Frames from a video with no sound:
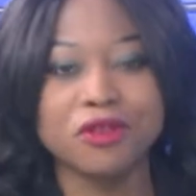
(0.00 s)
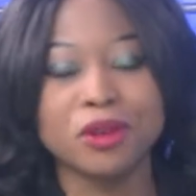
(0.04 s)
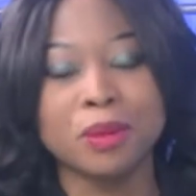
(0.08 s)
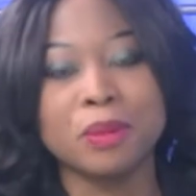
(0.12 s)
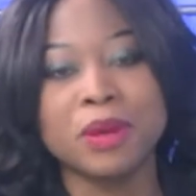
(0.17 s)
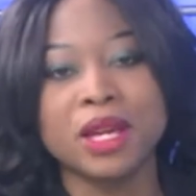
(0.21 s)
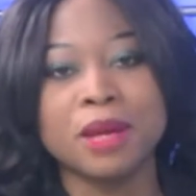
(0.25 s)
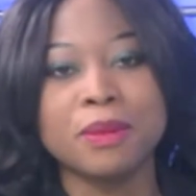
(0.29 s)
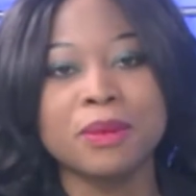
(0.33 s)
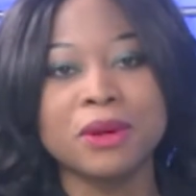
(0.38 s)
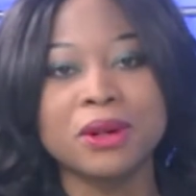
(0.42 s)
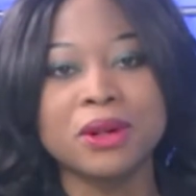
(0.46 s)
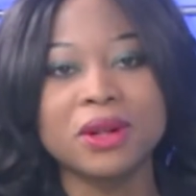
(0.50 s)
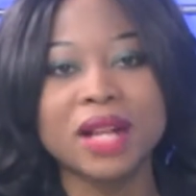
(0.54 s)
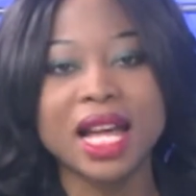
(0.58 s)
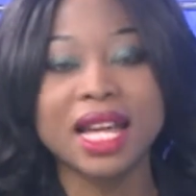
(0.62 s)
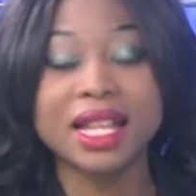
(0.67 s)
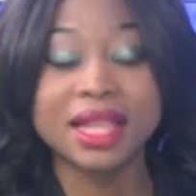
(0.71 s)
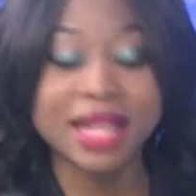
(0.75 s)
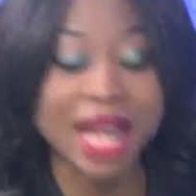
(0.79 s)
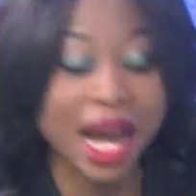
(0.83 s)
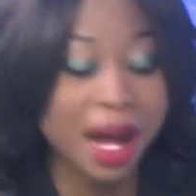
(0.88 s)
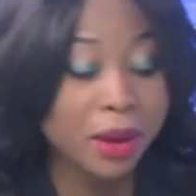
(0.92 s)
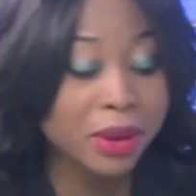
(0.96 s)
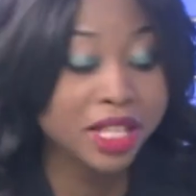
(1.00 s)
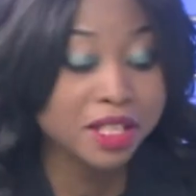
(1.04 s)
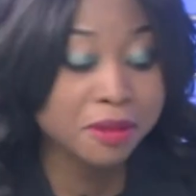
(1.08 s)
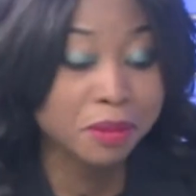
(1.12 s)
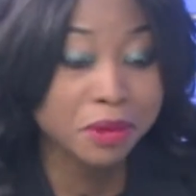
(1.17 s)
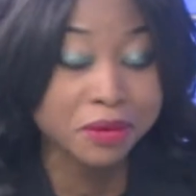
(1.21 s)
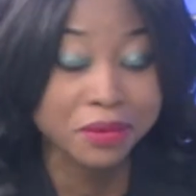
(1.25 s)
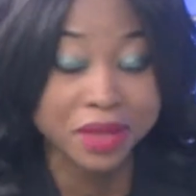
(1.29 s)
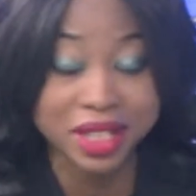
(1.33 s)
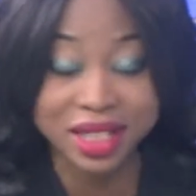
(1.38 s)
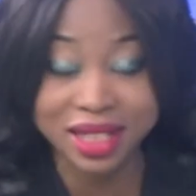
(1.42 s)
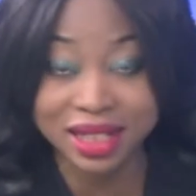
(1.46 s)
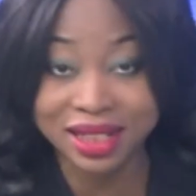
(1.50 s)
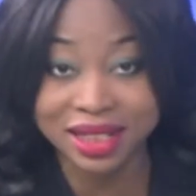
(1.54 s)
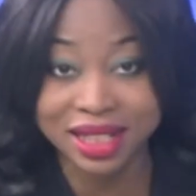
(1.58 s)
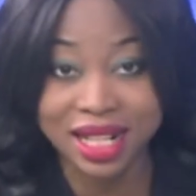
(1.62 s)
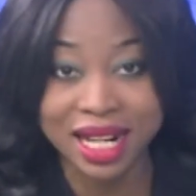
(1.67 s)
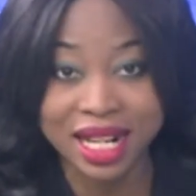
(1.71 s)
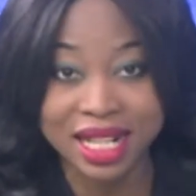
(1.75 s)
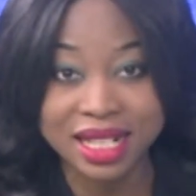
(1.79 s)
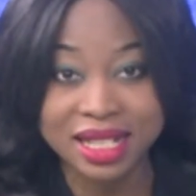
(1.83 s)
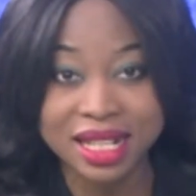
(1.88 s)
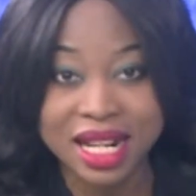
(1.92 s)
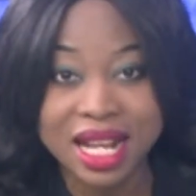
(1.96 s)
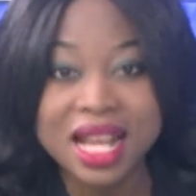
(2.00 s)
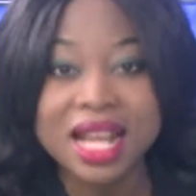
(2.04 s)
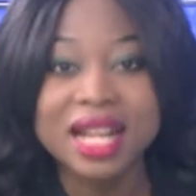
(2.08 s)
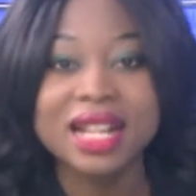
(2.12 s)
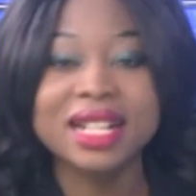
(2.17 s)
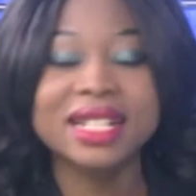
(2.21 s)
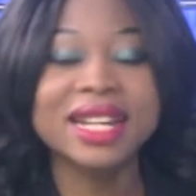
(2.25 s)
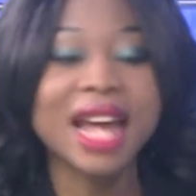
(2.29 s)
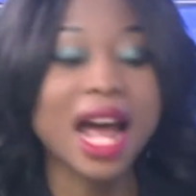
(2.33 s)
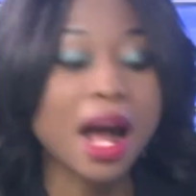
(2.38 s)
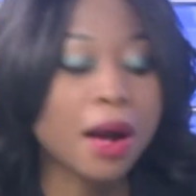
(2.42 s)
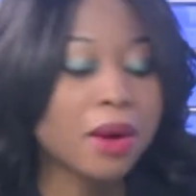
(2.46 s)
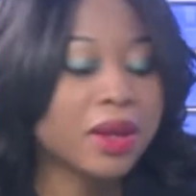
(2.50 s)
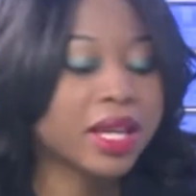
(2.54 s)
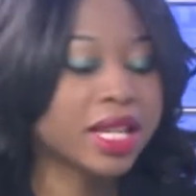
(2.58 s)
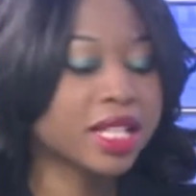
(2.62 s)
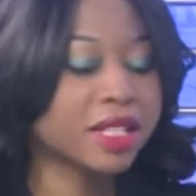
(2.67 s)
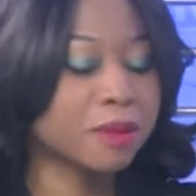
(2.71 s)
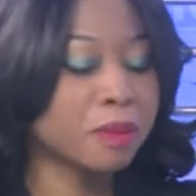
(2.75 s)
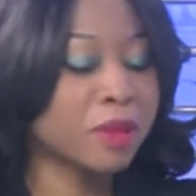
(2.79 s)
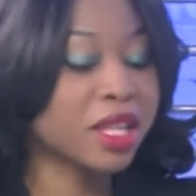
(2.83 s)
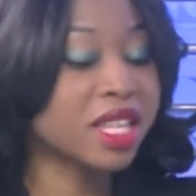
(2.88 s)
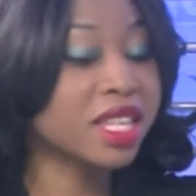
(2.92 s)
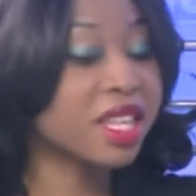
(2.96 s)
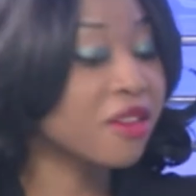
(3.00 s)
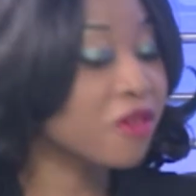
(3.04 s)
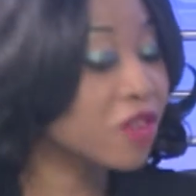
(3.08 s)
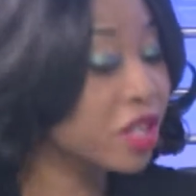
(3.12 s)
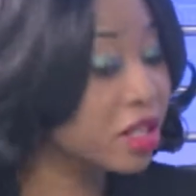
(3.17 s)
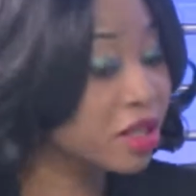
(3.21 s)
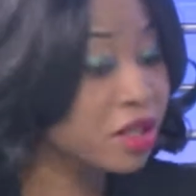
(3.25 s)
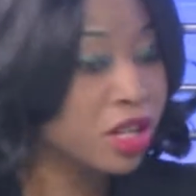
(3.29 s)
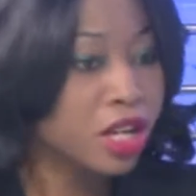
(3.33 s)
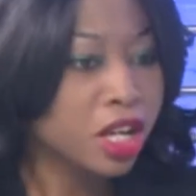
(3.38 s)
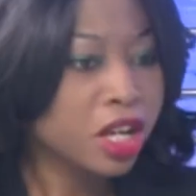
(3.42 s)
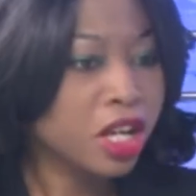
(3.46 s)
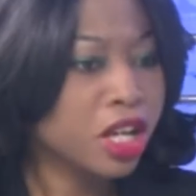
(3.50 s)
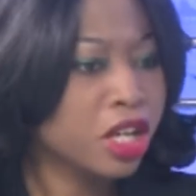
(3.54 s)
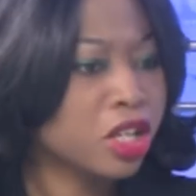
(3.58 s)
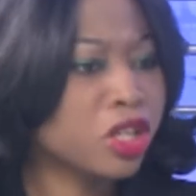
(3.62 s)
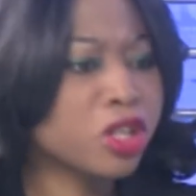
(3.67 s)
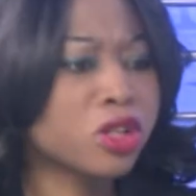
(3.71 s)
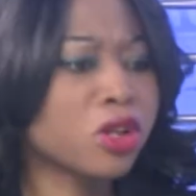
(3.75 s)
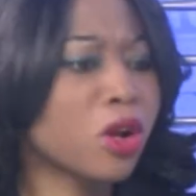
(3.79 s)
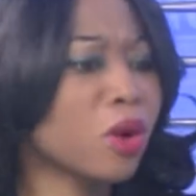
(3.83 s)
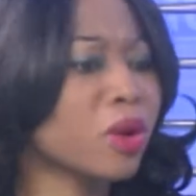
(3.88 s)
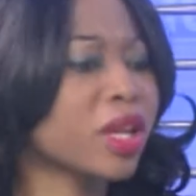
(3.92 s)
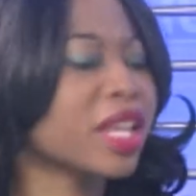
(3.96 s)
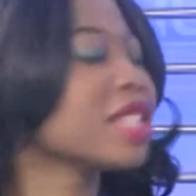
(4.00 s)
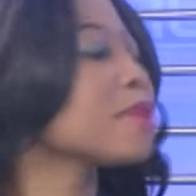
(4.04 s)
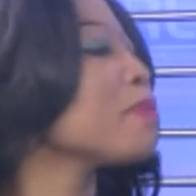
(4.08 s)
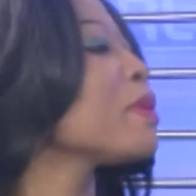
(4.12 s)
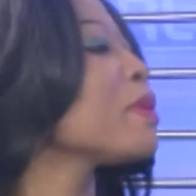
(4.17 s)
for people. And now he's been recognized. Now he's been given, you know, he's